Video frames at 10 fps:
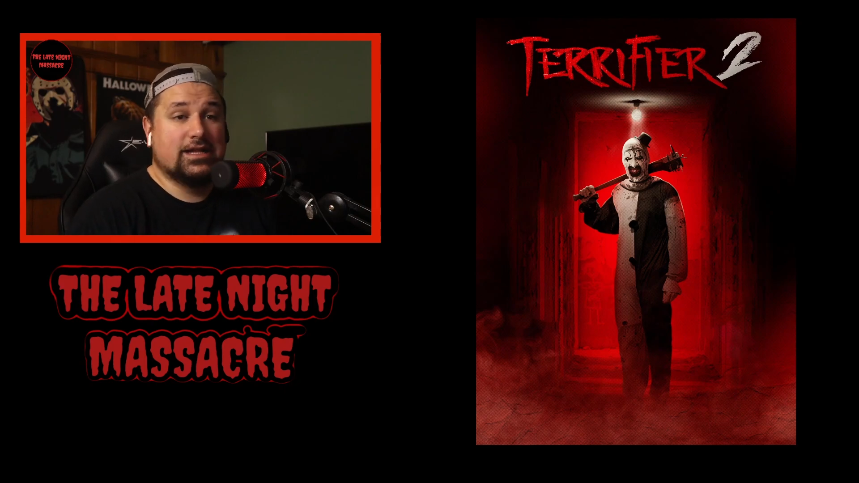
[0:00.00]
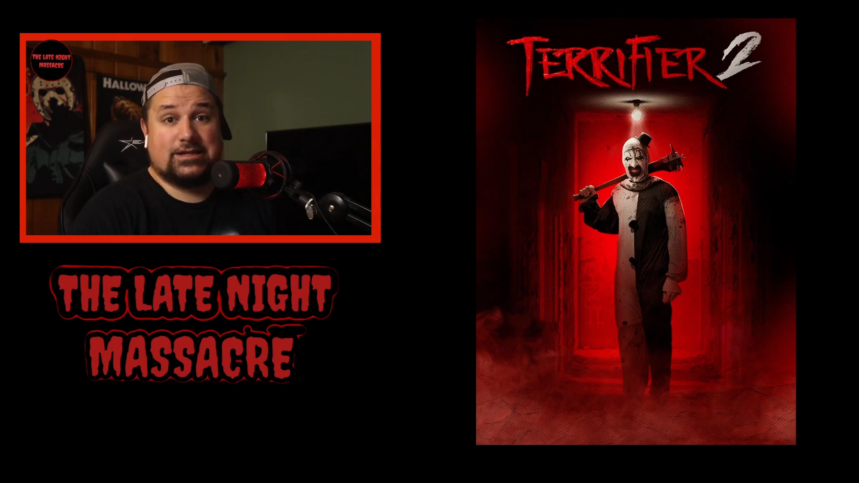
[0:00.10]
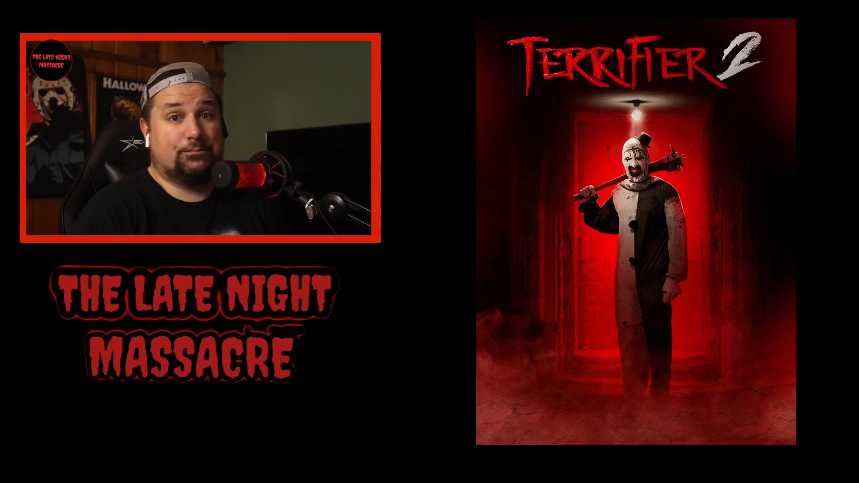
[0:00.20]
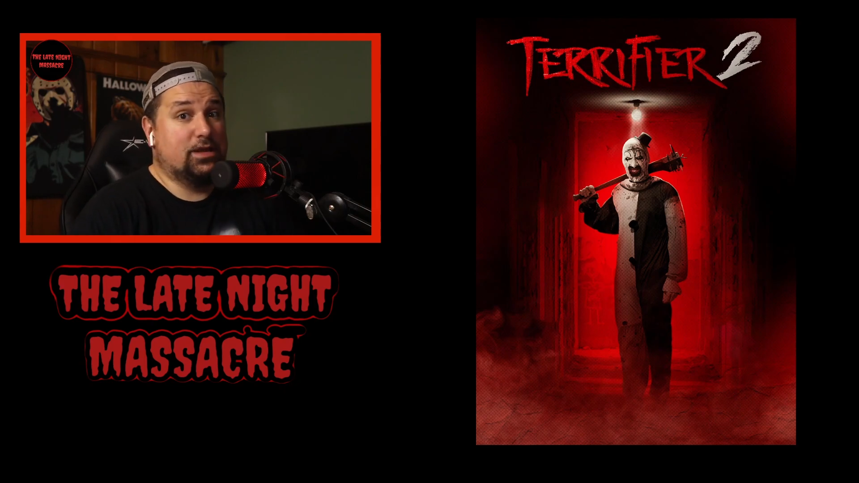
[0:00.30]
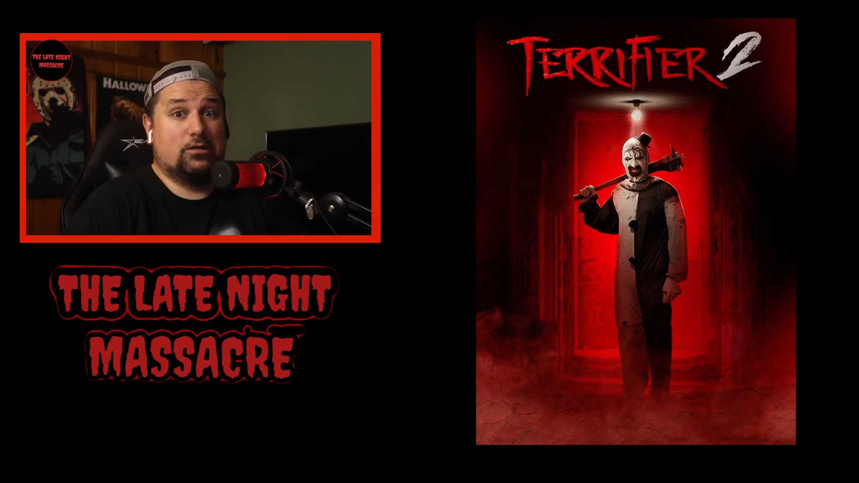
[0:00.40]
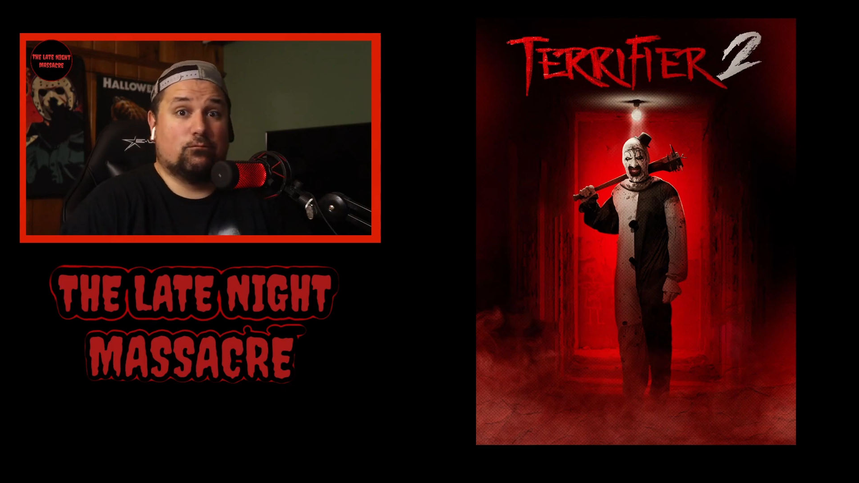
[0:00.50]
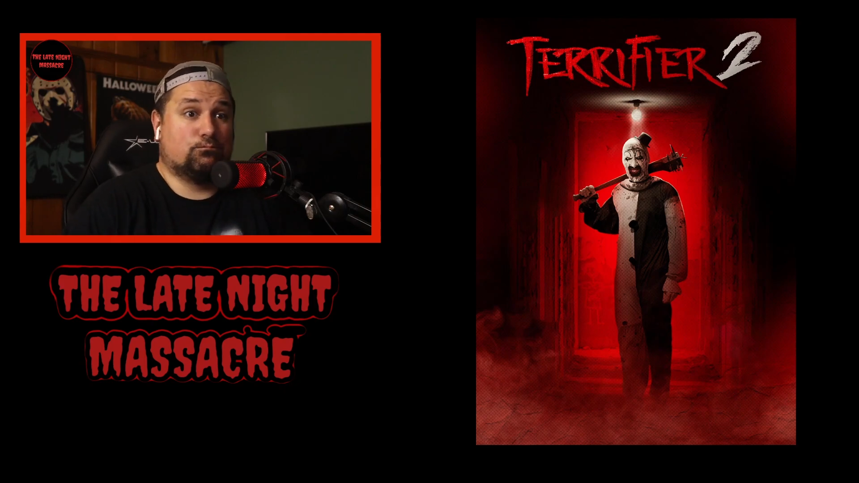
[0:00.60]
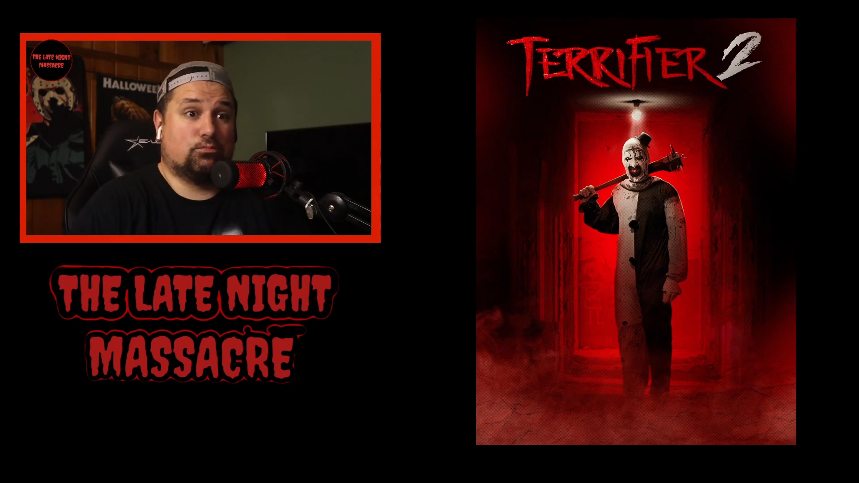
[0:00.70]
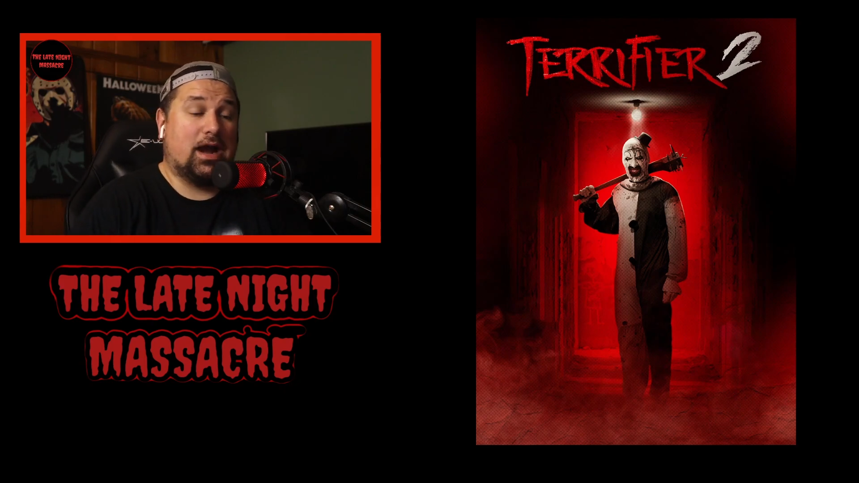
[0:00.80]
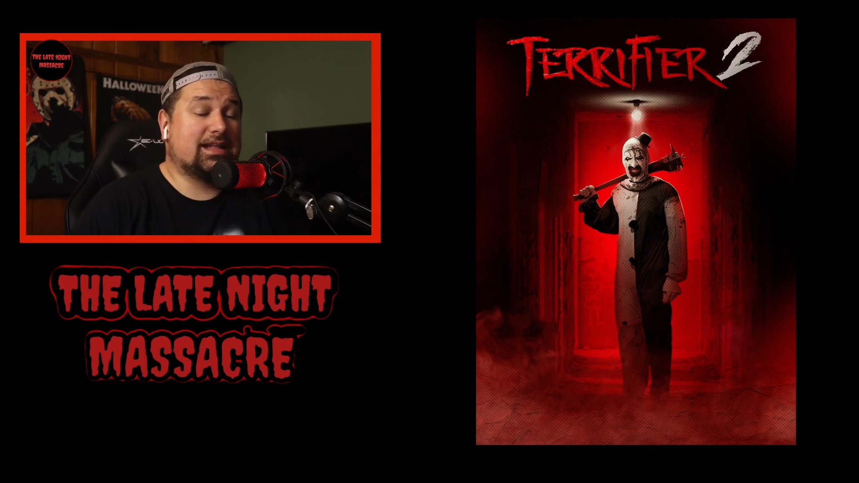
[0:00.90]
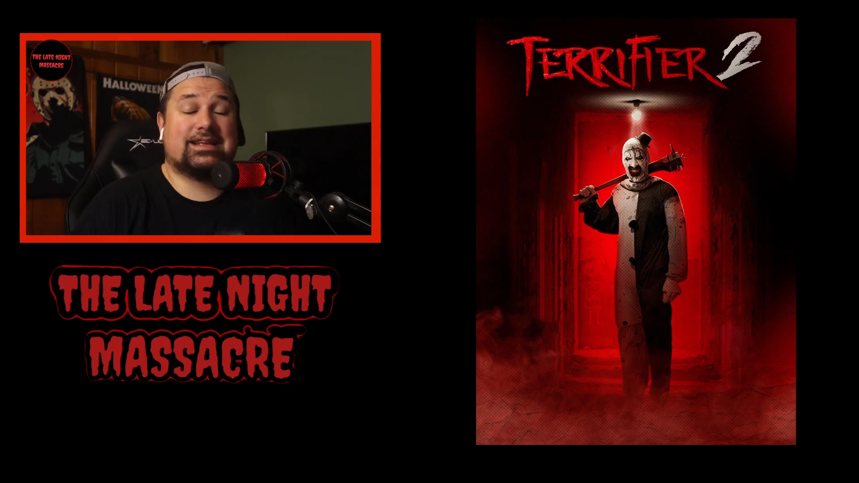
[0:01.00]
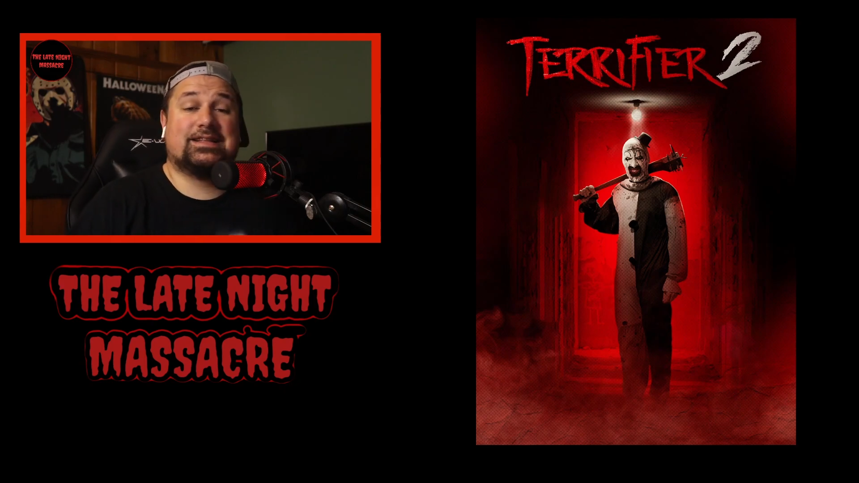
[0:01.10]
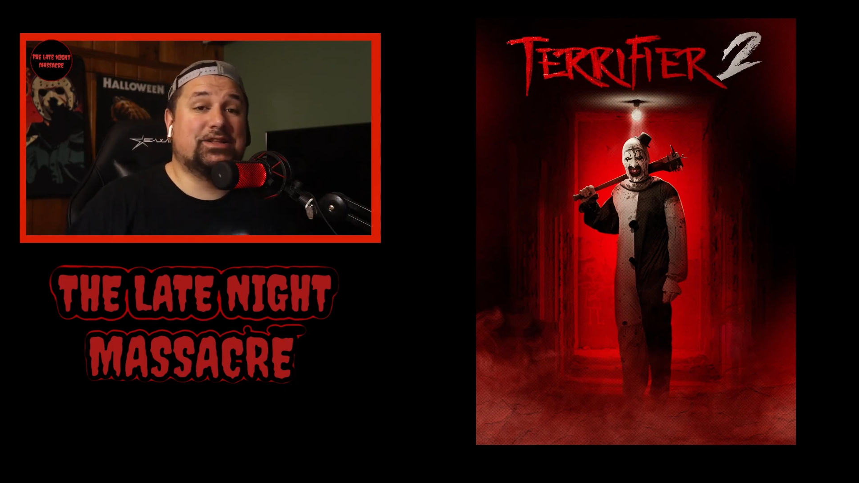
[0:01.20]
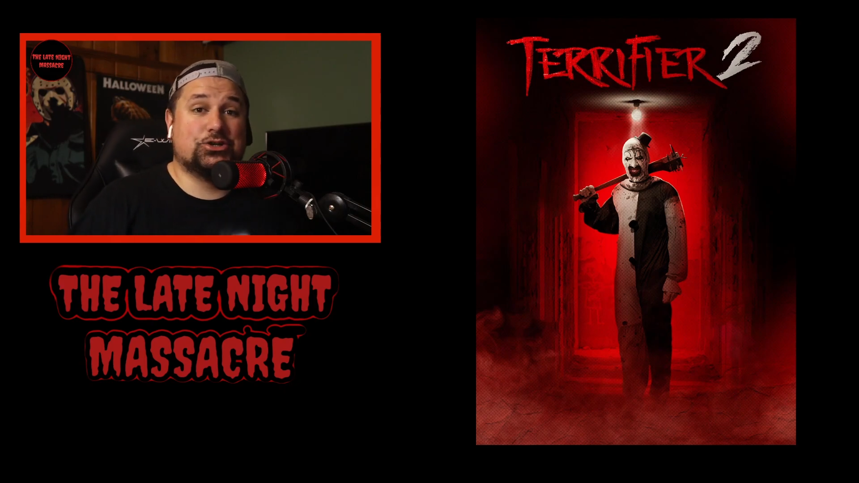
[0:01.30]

to be practically